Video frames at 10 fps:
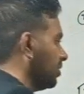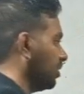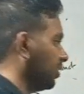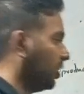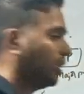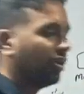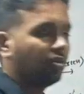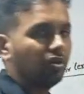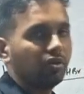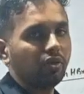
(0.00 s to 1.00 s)
the
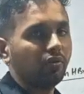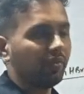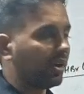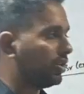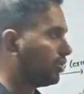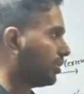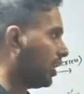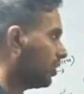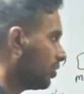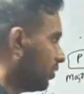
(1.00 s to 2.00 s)
nucleophile to
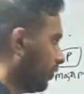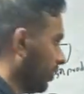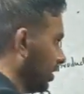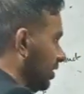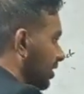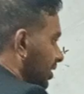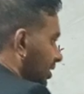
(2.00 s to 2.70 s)
electrophile.